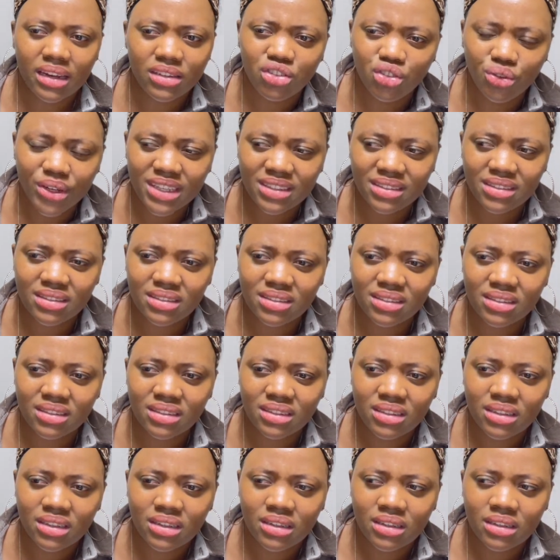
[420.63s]
address,
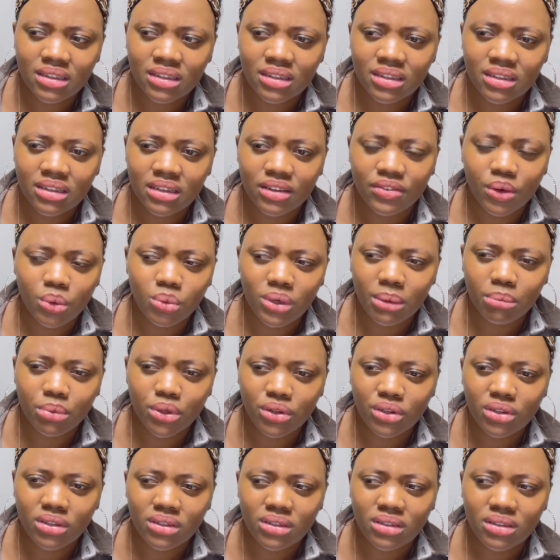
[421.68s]
phone
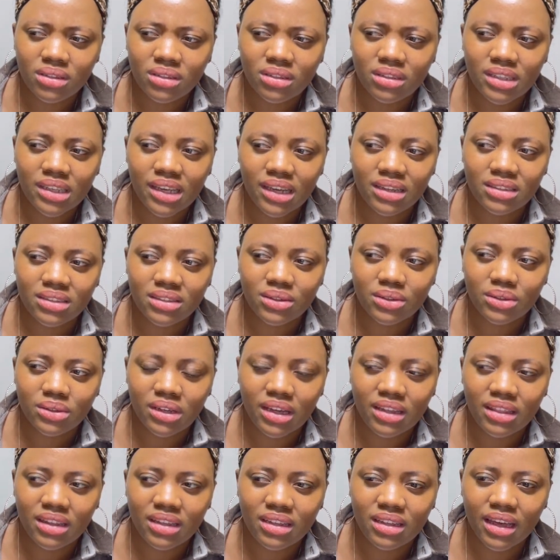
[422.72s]
number. Yeah, so
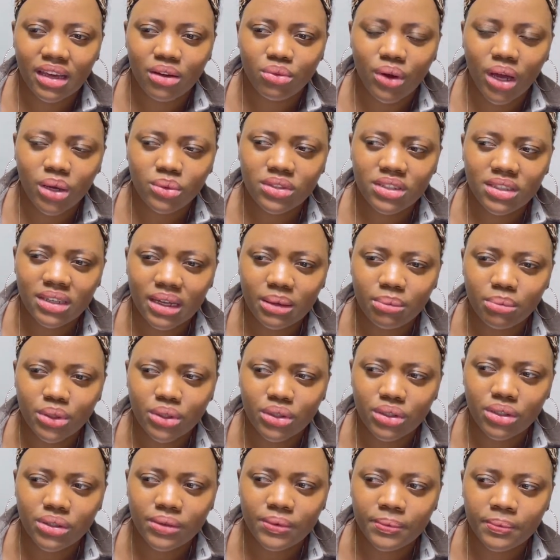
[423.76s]
I think like a routing
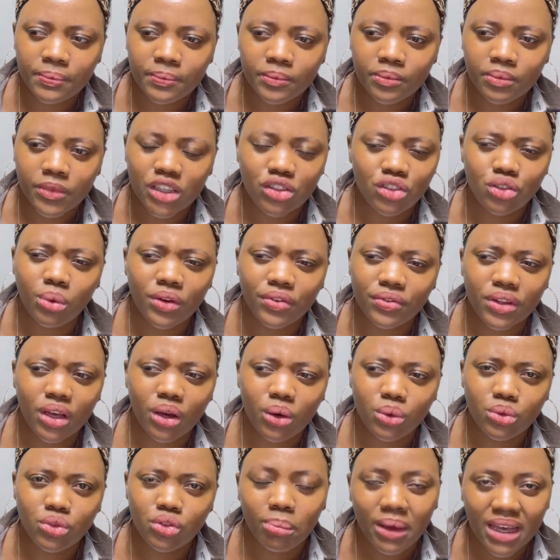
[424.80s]
number, a SWIFT
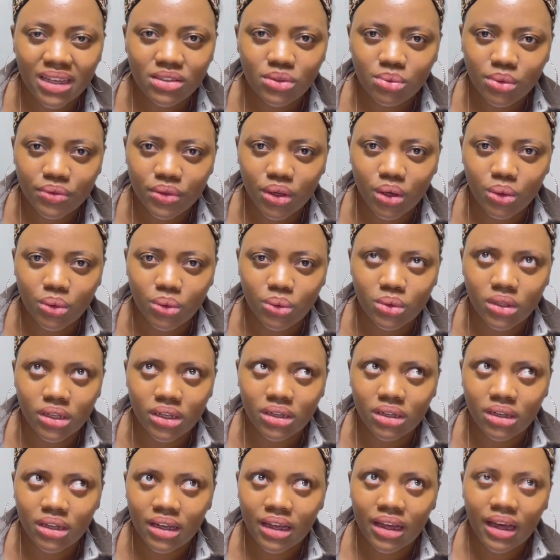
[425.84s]
code, your bank SWIFT code, and
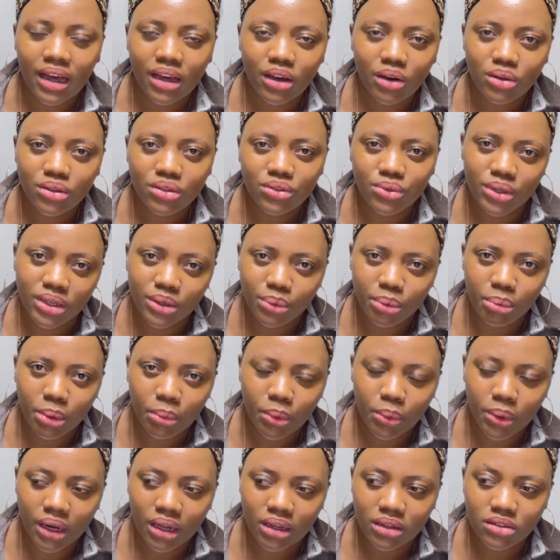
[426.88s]
I can't really remember
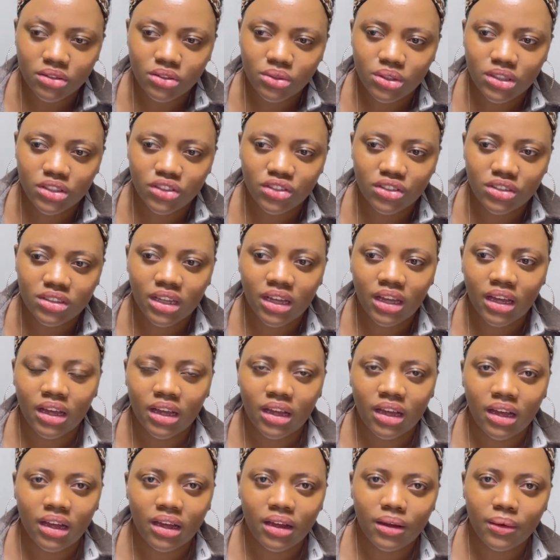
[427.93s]
what else. You can just
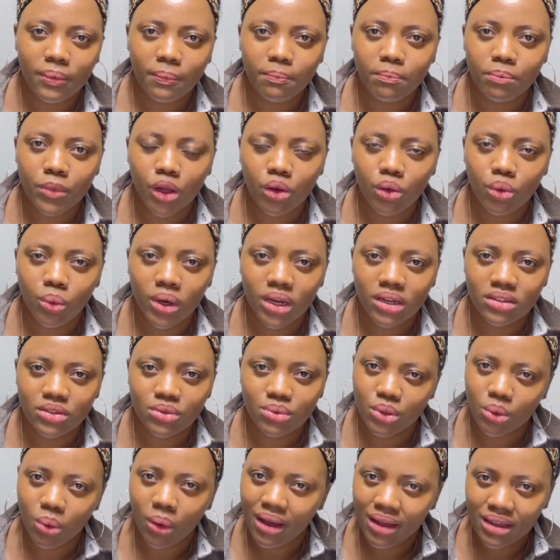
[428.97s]
look what is
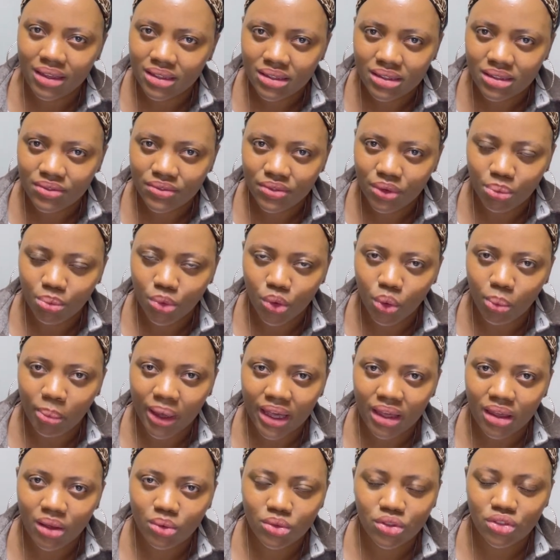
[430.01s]
required from your
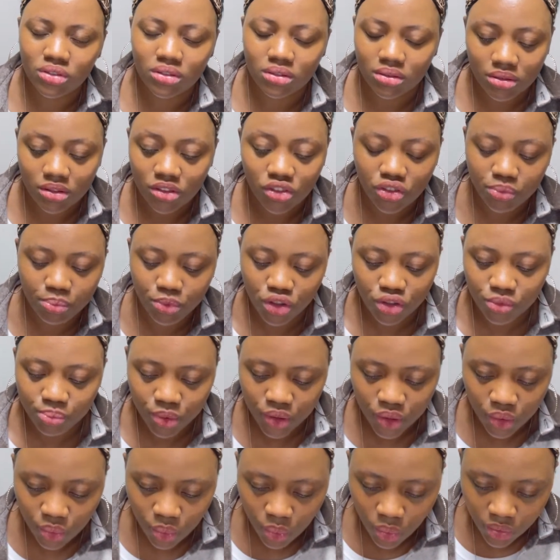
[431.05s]
bank, or just
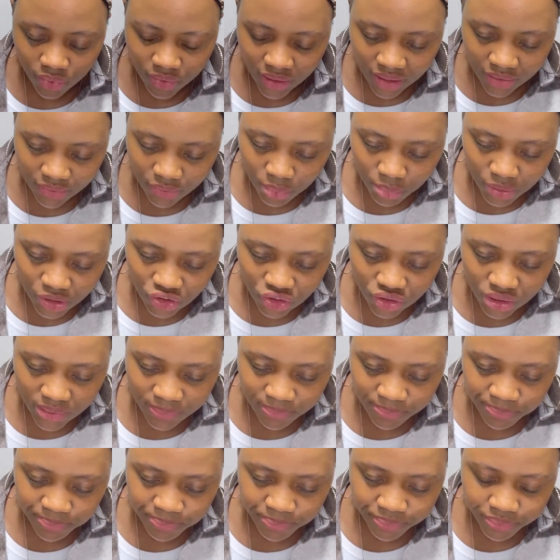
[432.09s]
bring all of that
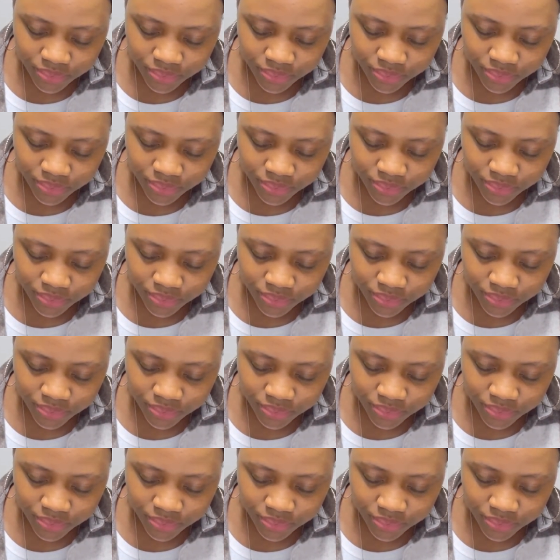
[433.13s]
information.